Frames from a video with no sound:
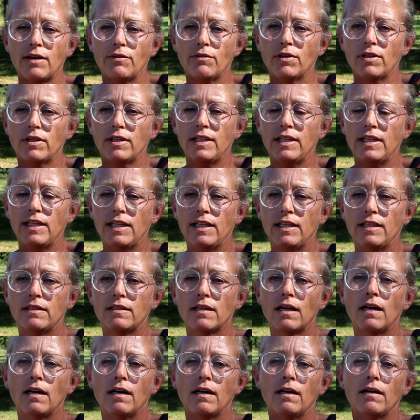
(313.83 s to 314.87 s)
They really
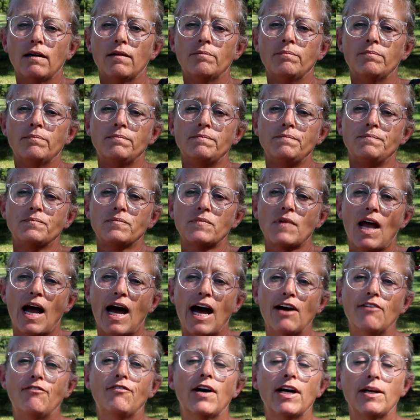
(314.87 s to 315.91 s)
need.
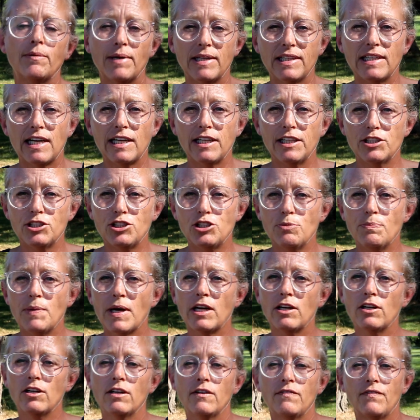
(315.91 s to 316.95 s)
I find my dahlias do
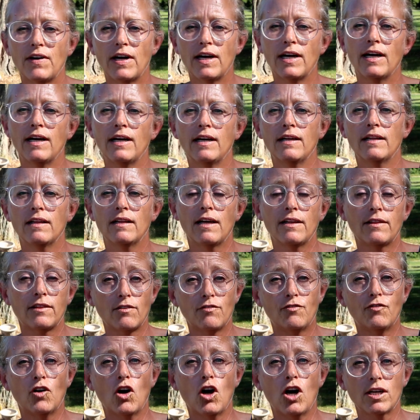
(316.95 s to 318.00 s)
better if I let
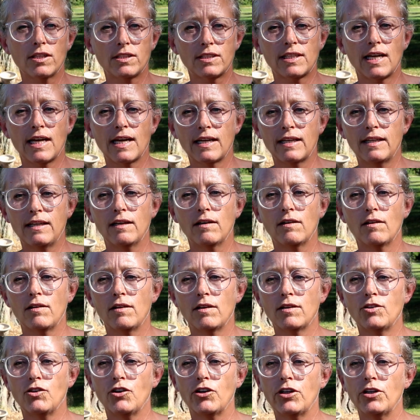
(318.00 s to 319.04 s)
the frost kind of kill
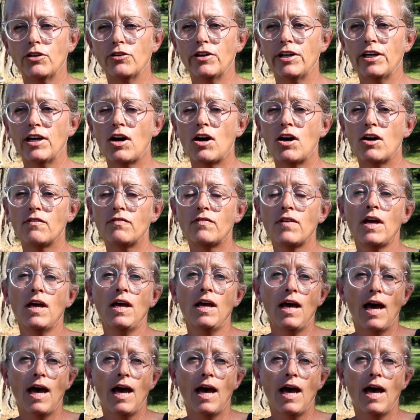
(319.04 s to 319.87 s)
the greenery off,